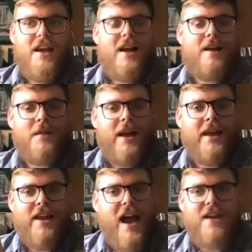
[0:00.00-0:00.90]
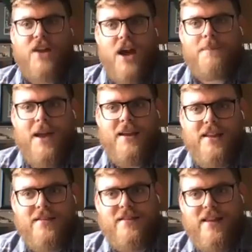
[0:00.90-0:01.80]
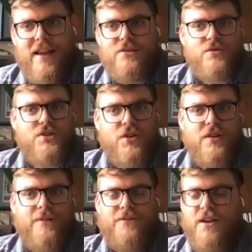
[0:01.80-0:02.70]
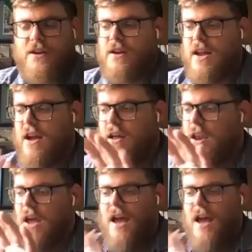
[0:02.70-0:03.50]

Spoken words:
I'm like, I've got my kid's schedule totally figured out.